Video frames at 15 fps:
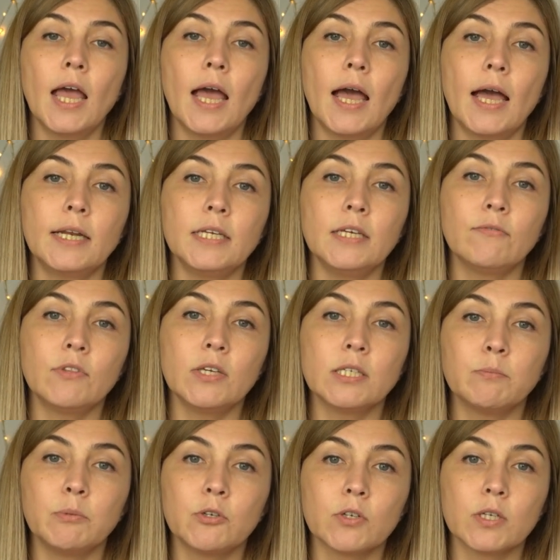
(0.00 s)
And if these
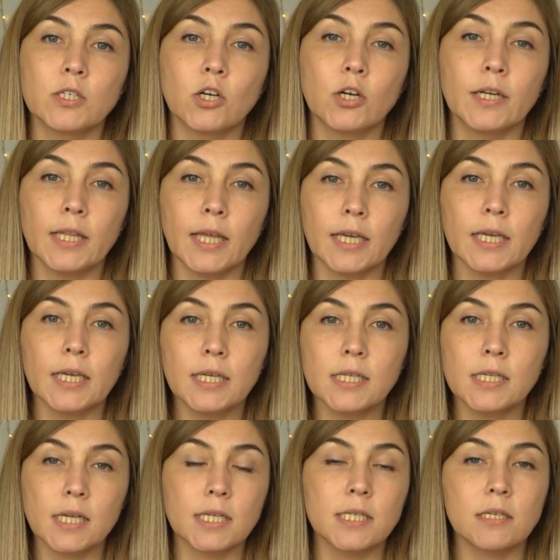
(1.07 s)
periods are like
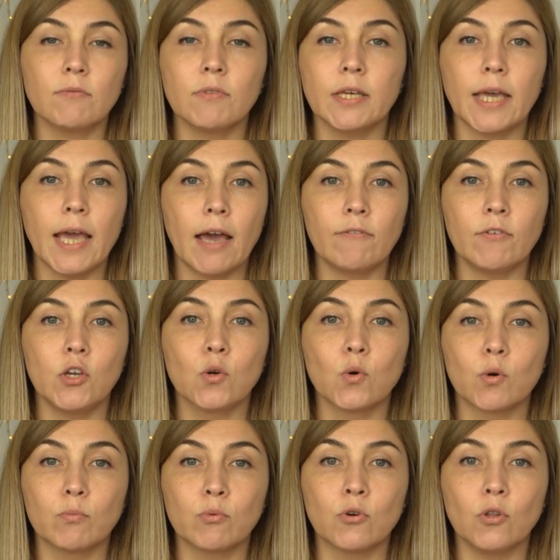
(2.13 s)
excessively heavy
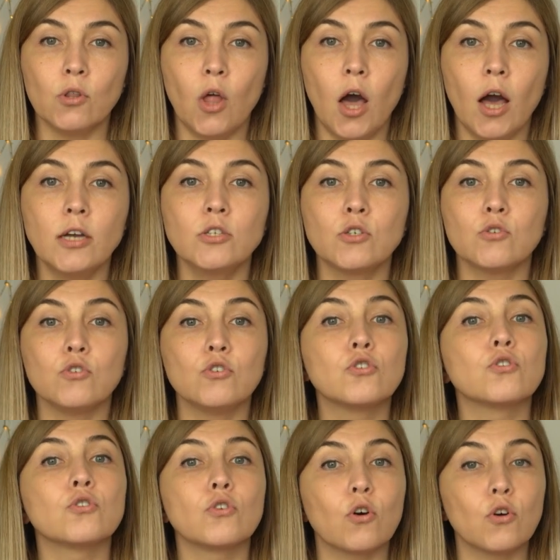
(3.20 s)
or prolonged, you
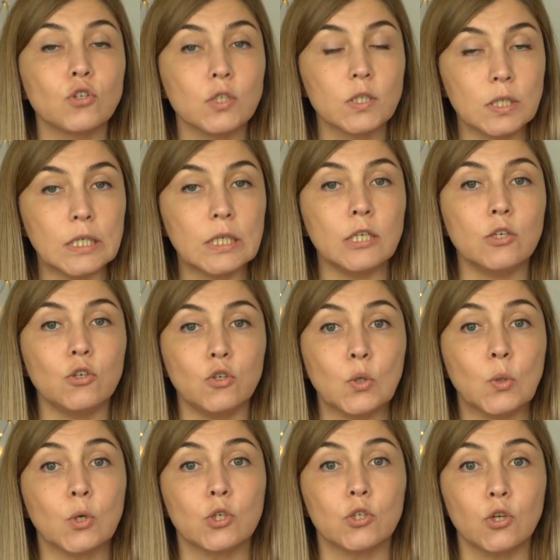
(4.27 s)
should see
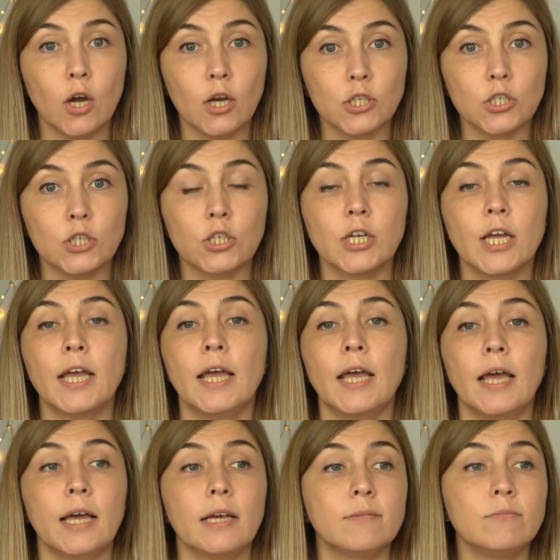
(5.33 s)
your doctor
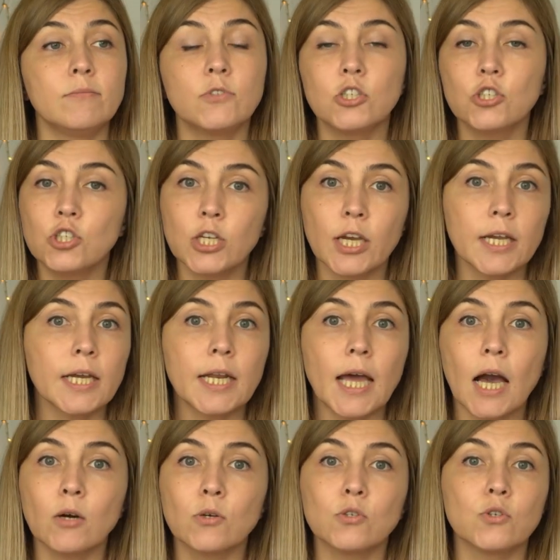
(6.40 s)
and just check it
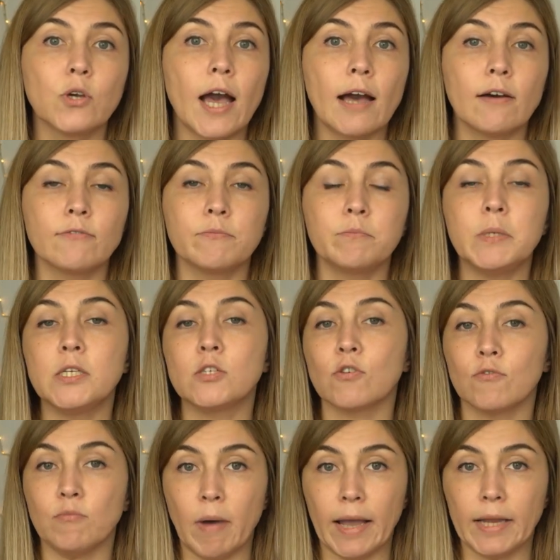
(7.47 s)
out to have peace
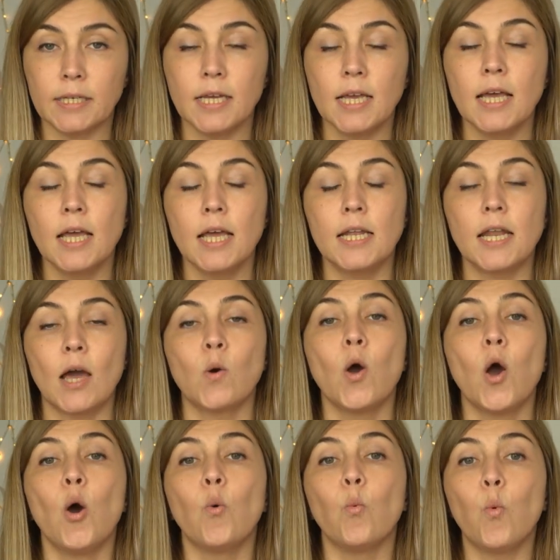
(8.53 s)
of mind. Now,
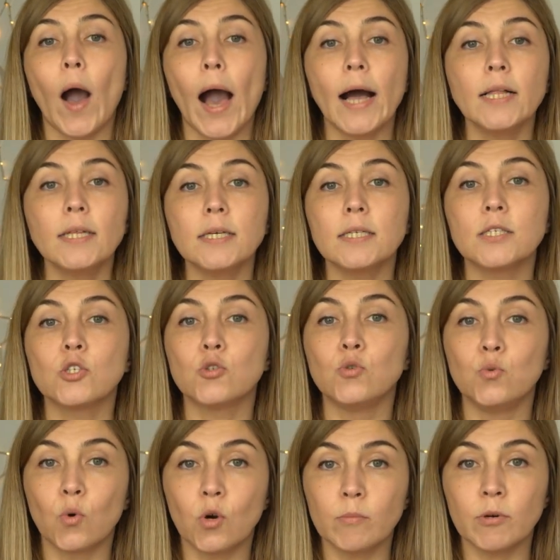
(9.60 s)
while it's
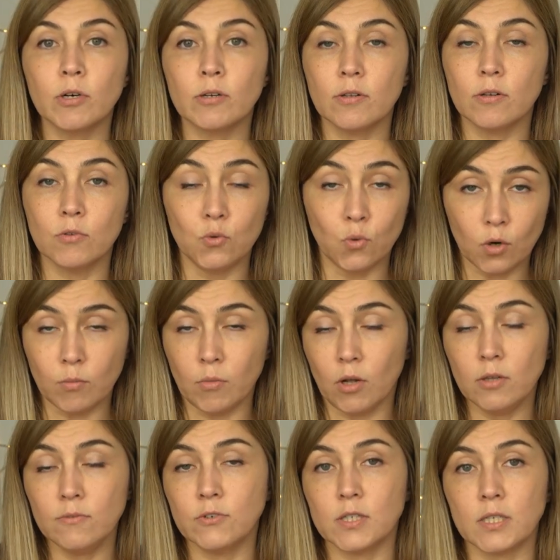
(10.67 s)

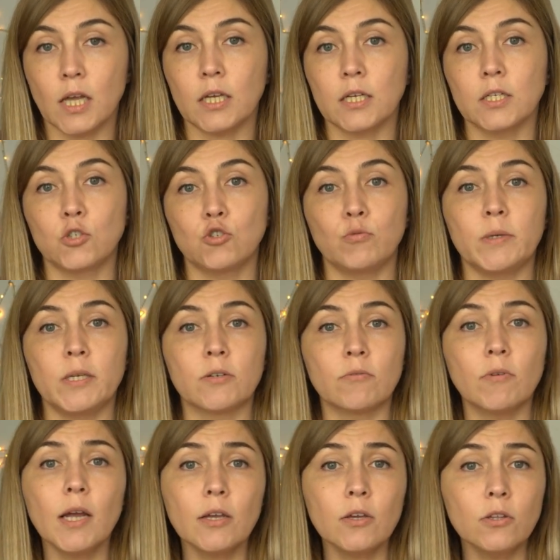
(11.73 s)
normal for cycles to be
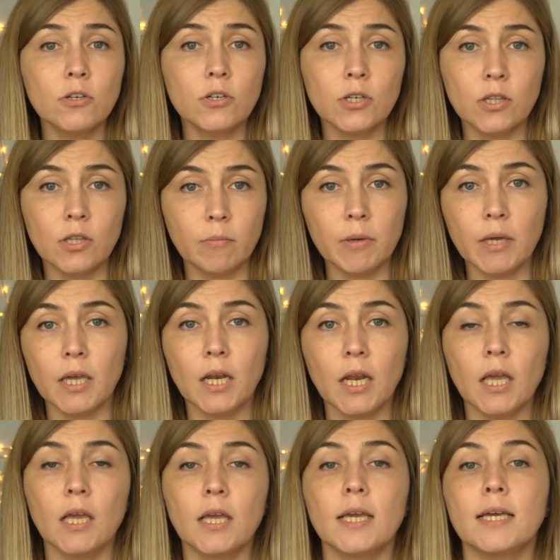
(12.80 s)
irregular in the
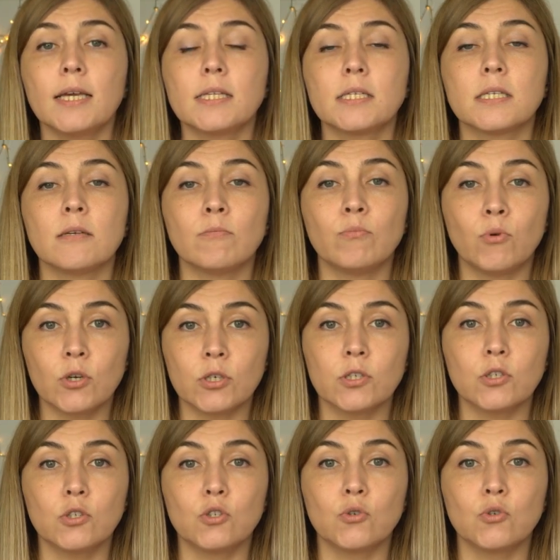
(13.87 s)
beginning, it's
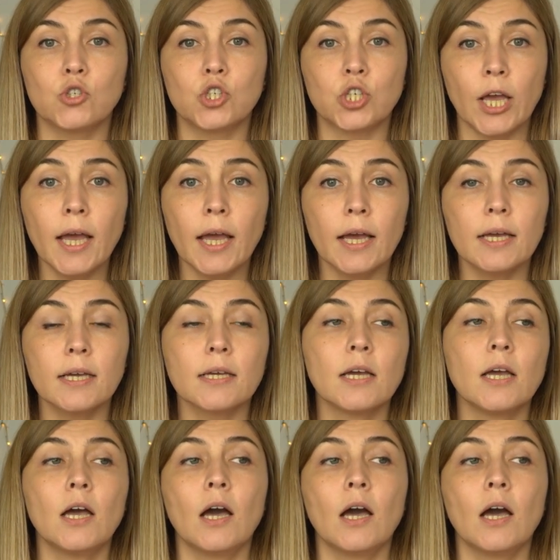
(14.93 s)
important to check